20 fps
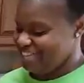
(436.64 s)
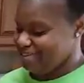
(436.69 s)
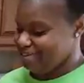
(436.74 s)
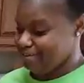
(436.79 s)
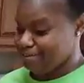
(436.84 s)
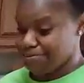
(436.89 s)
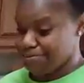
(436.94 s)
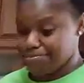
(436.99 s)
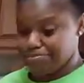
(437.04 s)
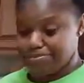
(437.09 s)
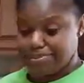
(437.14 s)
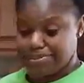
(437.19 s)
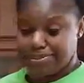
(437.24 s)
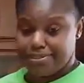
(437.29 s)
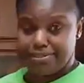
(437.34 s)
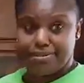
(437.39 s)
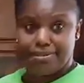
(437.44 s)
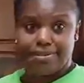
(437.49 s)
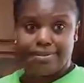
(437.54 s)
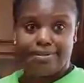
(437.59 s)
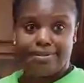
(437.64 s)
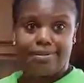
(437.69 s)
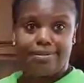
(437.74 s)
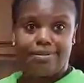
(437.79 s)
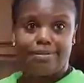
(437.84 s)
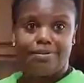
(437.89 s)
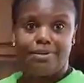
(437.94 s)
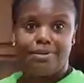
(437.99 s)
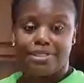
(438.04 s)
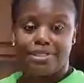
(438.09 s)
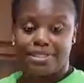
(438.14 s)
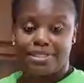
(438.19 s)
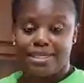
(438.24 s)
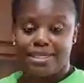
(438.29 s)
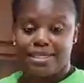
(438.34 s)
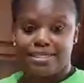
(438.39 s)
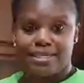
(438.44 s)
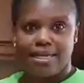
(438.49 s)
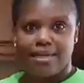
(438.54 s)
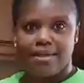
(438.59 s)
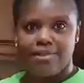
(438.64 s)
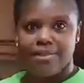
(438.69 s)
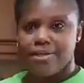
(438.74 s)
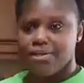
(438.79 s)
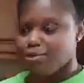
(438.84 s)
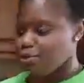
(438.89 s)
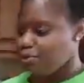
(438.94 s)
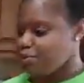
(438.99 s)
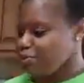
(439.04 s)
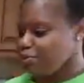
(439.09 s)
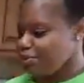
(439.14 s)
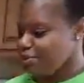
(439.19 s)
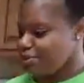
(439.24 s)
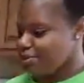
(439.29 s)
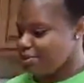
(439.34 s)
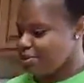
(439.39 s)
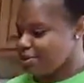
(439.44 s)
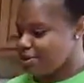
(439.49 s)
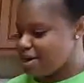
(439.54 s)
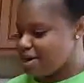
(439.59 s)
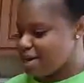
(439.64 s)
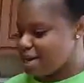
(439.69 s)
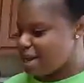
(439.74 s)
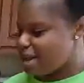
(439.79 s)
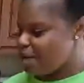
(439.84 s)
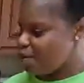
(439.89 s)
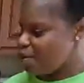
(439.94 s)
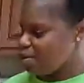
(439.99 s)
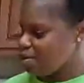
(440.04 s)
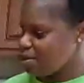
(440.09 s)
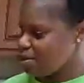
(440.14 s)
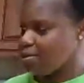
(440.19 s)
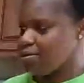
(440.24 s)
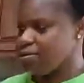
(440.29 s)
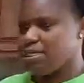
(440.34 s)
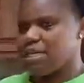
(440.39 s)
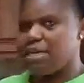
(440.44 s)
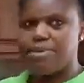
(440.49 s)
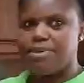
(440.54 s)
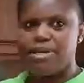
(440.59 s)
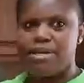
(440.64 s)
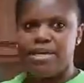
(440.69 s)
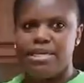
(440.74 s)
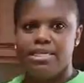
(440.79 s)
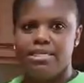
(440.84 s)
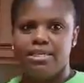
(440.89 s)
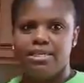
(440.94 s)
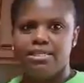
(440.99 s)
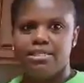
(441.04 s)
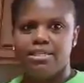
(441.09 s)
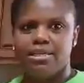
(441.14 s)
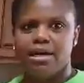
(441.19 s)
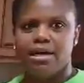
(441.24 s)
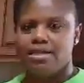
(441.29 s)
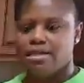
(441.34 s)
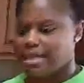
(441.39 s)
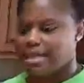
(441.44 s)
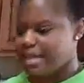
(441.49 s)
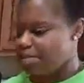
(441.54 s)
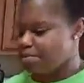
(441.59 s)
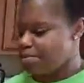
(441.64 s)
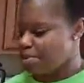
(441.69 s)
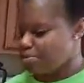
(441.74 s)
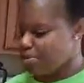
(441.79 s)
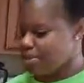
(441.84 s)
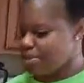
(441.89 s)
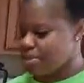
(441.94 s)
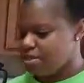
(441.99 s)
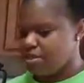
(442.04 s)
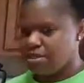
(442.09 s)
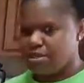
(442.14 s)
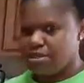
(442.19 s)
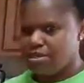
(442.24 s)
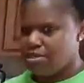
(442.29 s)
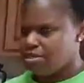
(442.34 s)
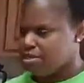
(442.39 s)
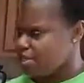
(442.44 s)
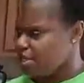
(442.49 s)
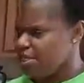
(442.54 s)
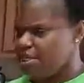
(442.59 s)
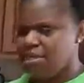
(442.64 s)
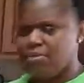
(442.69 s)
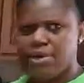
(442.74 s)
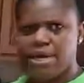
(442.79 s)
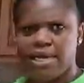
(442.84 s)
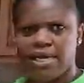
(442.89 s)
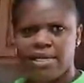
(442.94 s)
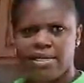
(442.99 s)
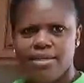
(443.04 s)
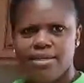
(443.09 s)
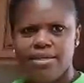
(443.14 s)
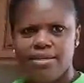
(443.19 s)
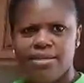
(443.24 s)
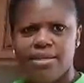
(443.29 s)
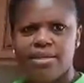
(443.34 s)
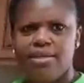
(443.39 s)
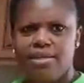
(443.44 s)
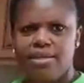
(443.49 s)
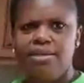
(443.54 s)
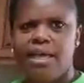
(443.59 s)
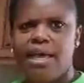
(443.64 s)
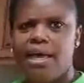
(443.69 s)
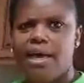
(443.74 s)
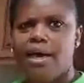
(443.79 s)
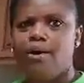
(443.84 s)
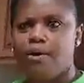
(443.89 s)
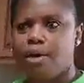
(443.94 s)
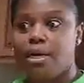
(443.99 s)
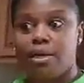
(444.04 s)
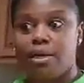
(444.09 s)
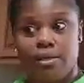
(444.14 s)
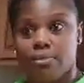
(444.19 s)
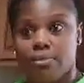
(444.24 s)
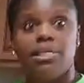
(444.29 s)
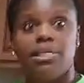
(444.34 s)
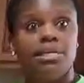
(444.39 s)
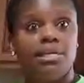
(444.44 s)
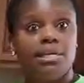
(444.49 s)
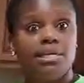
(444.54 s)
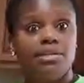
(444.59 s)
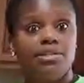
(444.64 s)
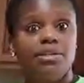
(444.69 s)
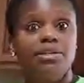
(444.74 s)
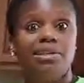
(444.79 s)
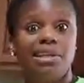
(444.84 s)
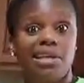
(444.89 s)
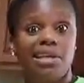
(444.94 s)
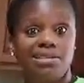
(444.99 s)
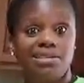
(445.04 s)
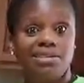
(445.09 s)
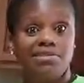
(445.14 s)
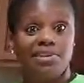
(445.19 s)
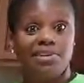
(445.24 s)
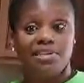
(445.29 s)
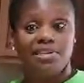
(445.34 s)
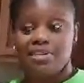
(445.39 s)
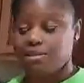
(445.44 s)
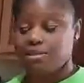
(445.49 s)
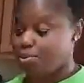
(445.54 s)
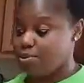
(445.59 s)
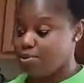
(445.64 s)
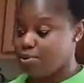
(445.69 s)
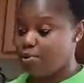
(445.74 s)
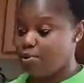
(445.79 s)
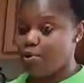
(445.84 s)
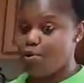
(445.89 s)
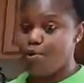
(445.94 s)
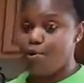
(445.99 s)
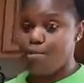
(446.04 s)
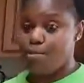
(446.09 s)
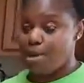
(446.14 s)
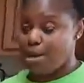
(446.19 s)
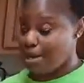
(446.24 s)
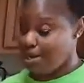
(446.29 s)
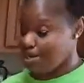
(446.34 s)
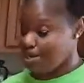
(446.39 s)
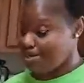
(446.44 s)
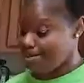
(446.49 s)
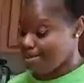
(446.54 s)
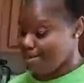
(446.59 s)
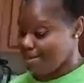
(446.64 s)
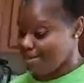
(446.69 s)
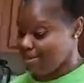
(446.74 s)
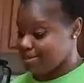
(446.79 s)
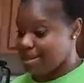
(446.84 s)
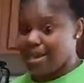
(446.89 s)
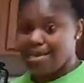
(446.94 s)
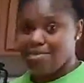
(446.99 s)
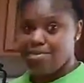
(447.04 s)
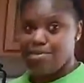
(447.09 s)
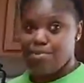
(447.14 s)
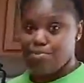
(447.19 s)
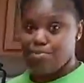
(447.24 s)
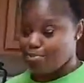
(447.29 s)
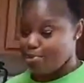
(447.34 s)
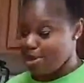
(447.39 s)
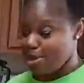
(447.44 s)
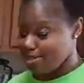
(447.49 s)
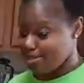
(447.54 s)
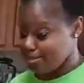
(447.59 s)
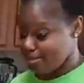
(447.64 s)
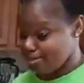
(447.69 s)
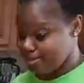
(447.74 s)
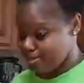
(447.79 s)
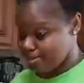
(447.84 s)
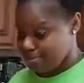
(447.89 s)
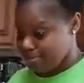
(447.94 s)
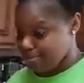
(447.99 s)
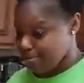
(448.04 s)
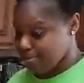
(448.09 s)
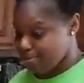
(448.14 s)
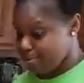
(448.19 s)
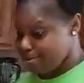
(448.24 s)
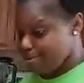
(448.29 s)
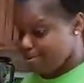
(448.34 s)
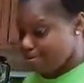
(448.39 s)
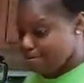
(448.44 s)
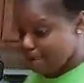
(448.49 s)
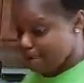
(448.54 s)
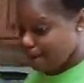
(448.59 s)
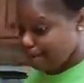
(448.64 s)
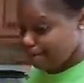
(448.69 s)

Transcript: Oh, good Lord, she eats healthy too. Good Lord, how old? Don't tell me your age on camera, but teen, right? Yeah. Yeah, okay. Teenager likes her vegetables. Oh my goodness, I'm impressed. Oh my